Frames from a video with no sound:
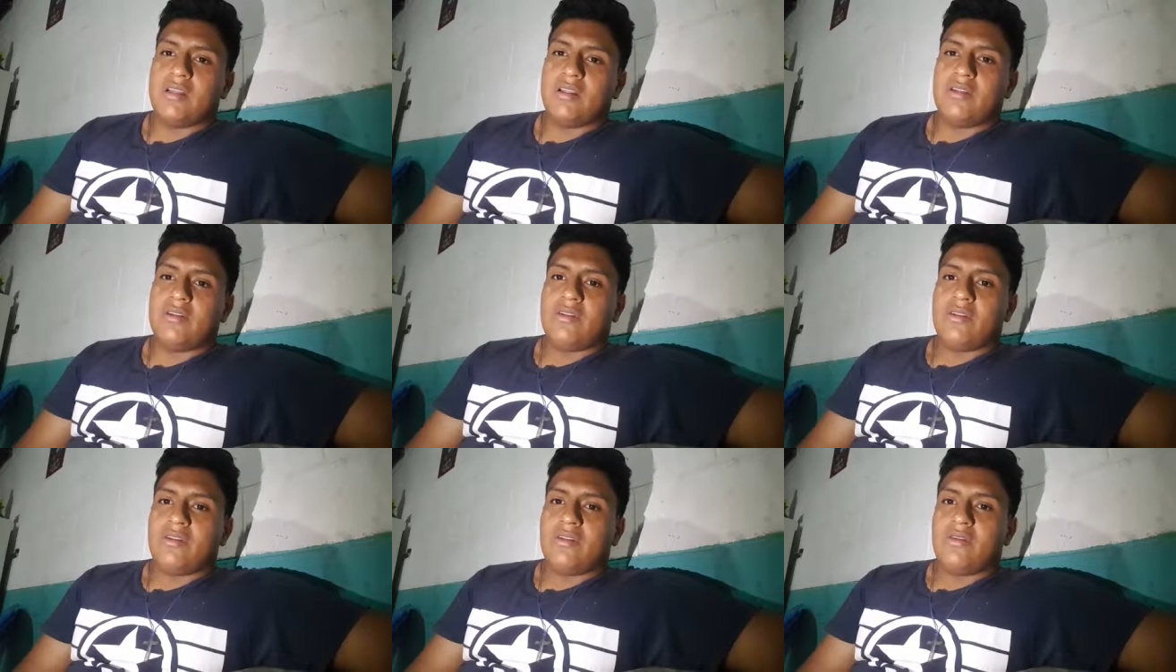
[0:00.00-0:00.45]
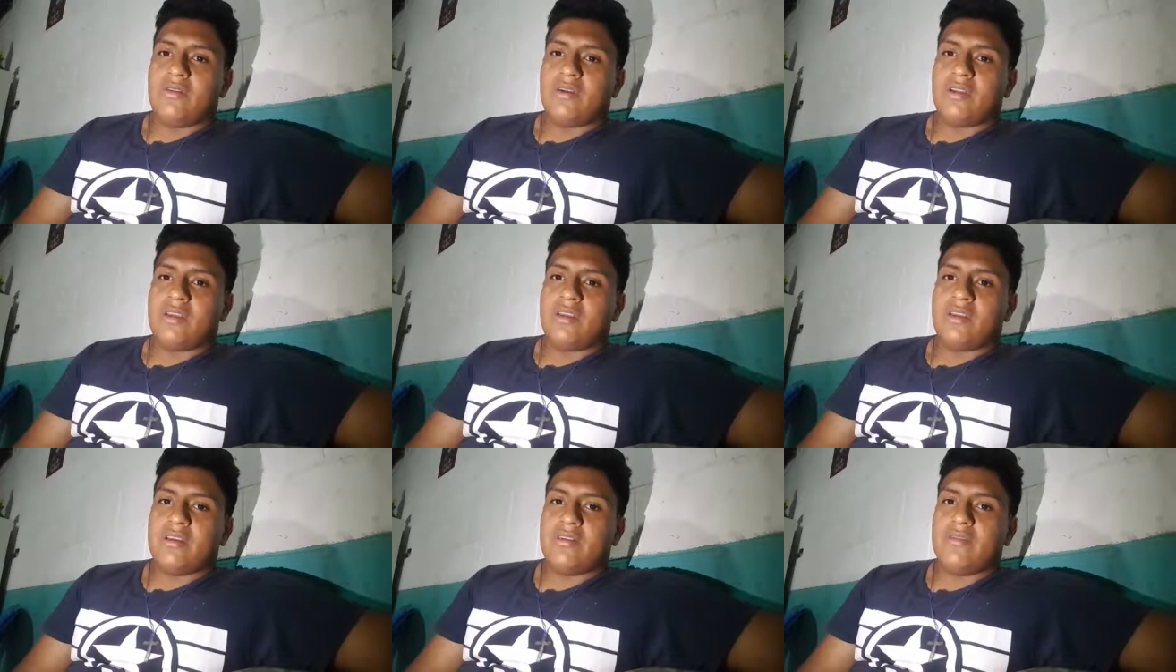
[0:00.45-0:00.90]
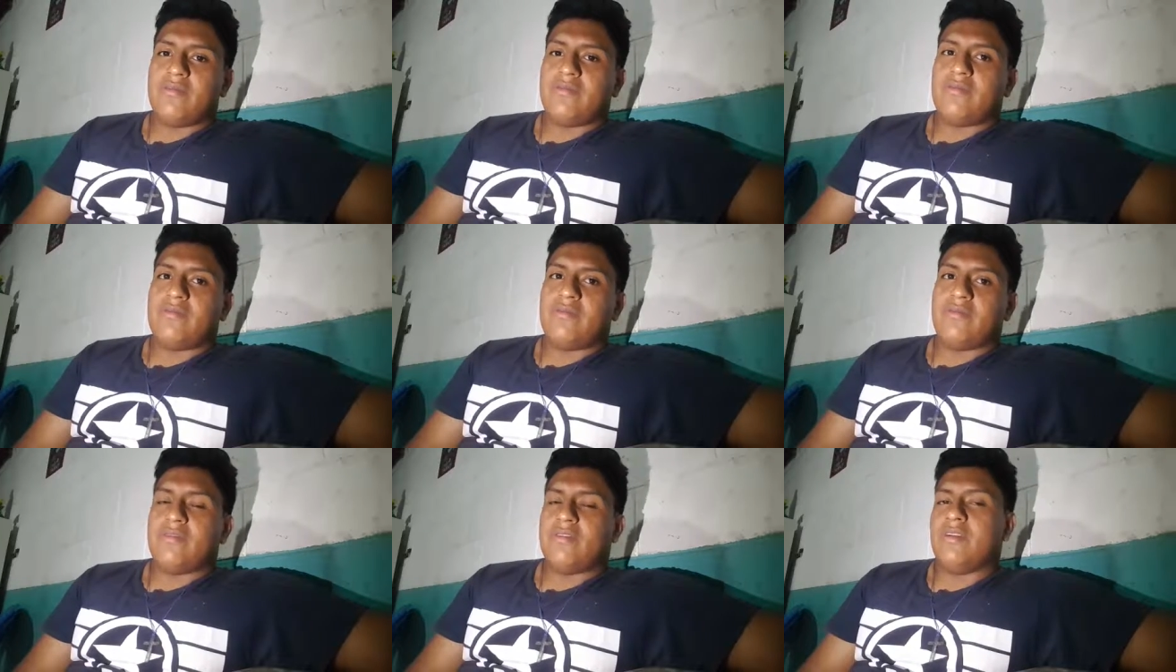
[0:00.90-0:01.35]
looking
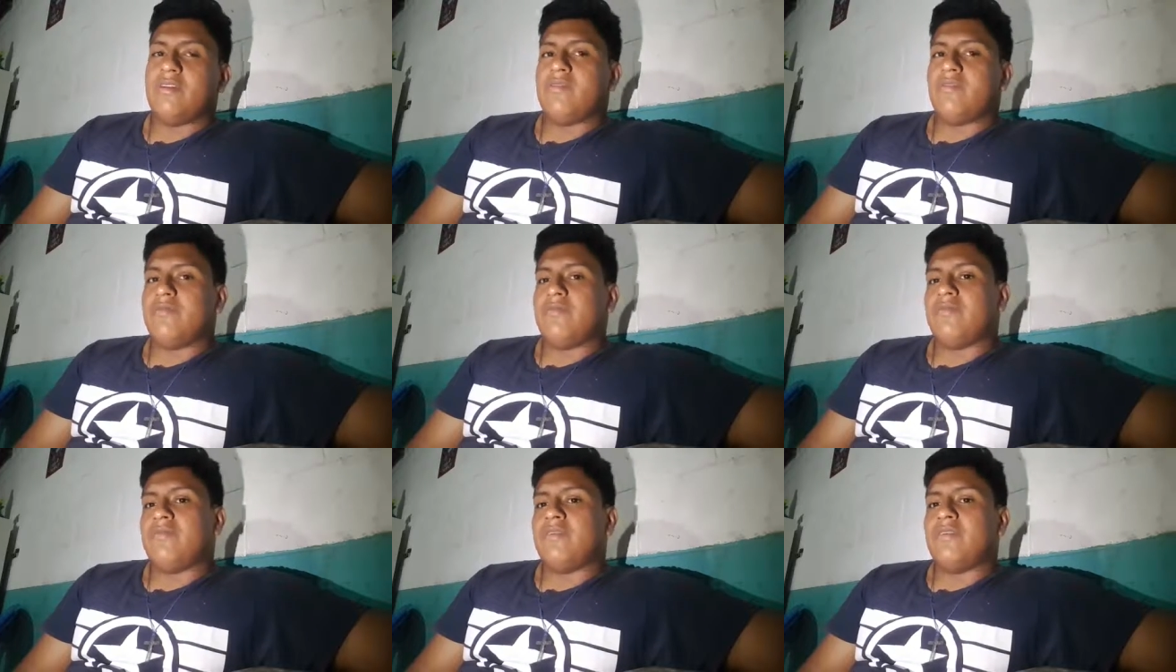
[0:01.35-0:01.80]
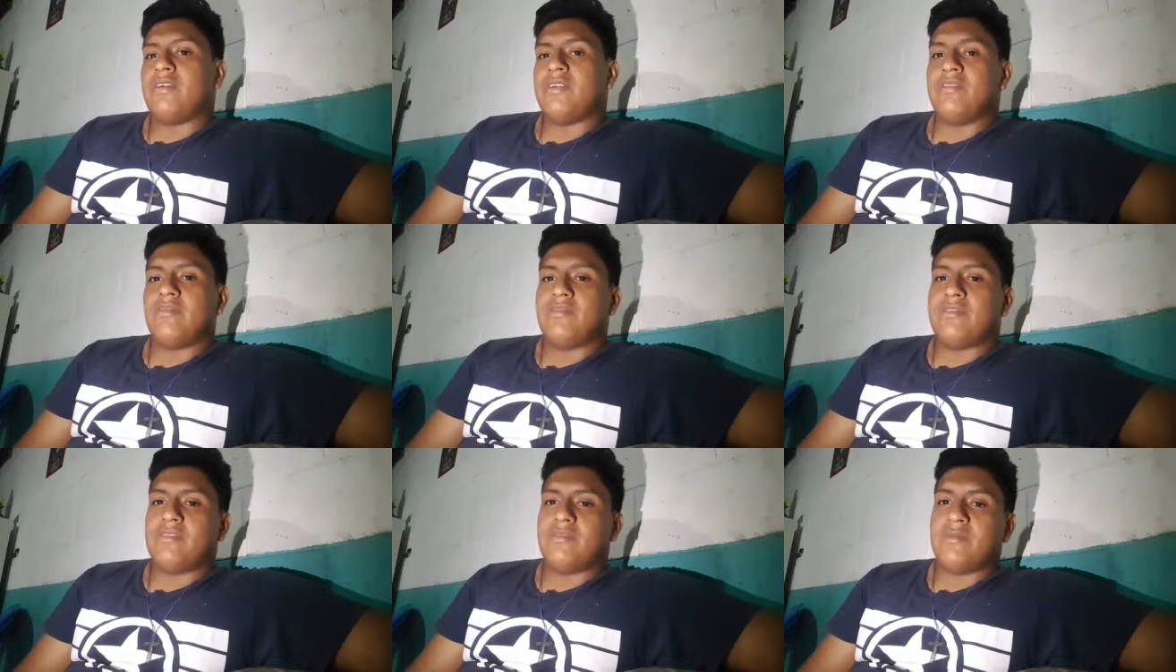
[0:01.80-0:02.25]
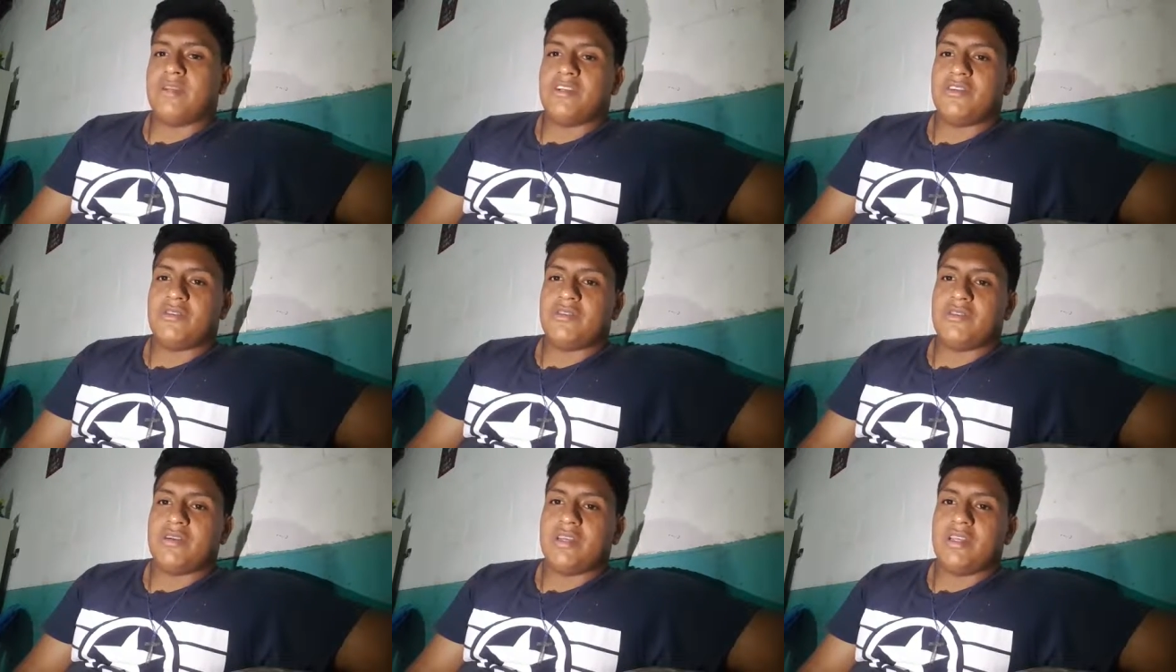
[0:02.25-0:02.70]
for
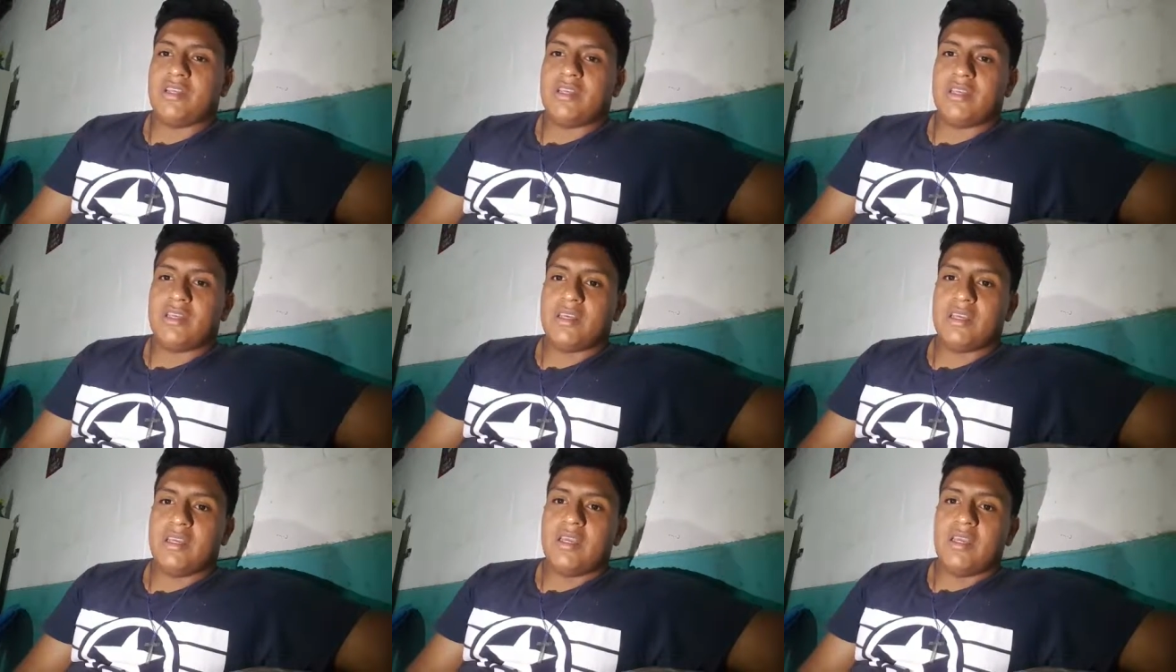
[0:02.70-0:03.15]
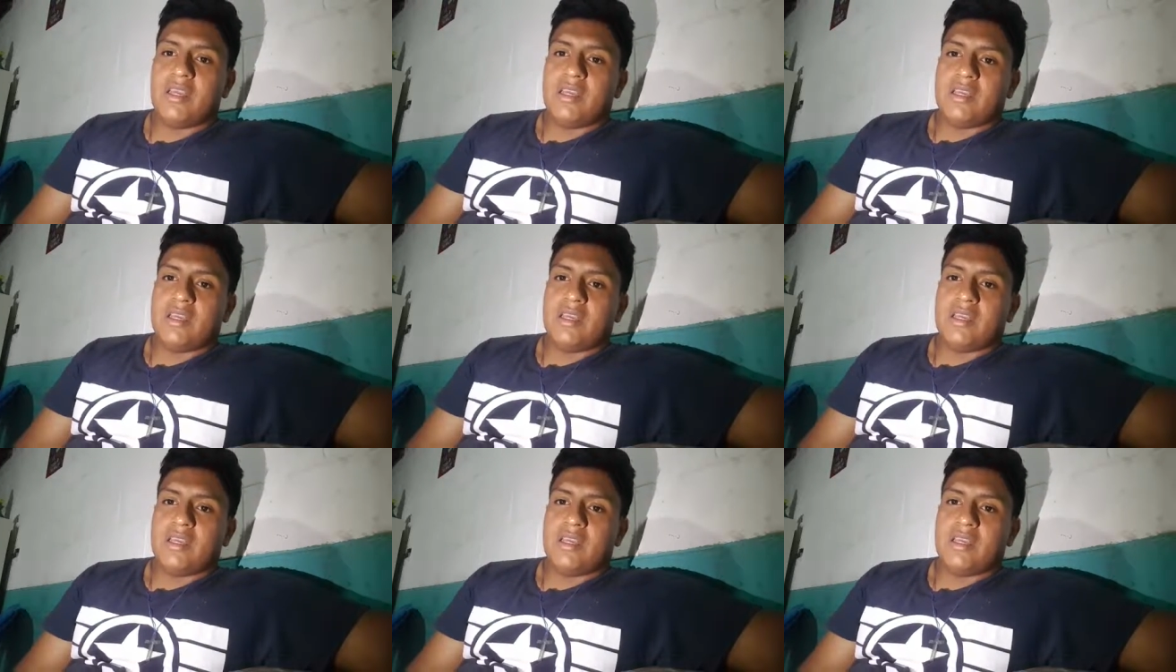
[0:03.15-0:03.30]
information on internet